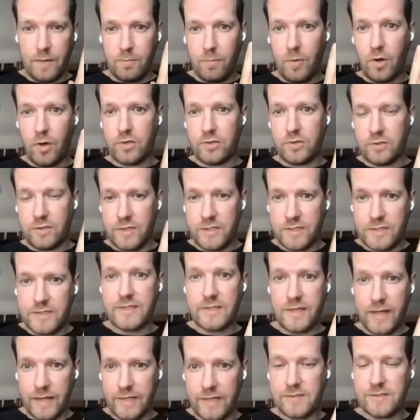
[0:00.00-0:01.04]

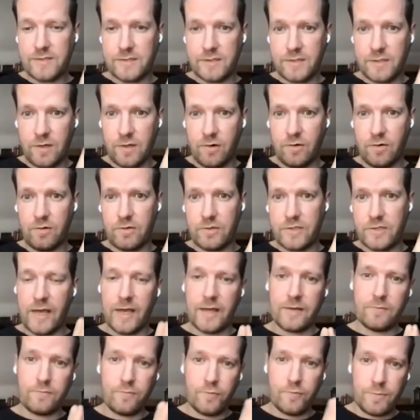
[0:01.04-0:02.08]
monolithic legacy code
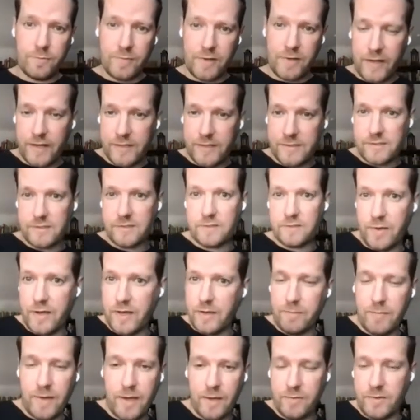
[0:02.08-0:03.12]
and replace it
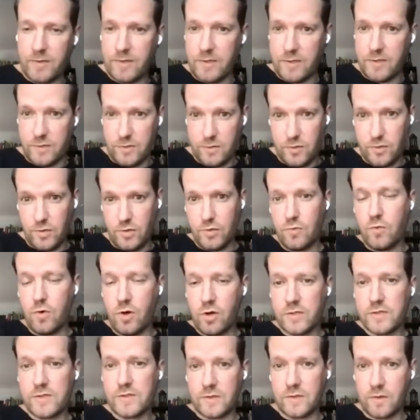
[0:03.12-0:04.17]
by maybe new
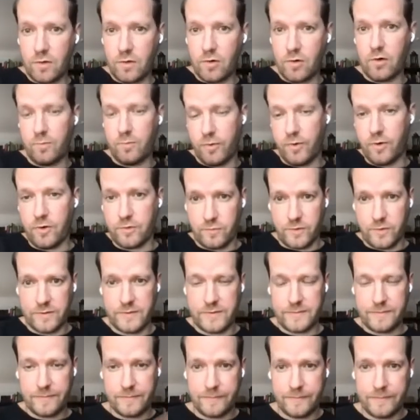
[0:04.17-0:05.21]
ones or bought
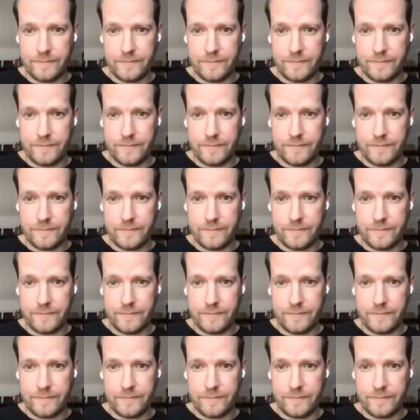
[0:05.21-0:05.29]
ones.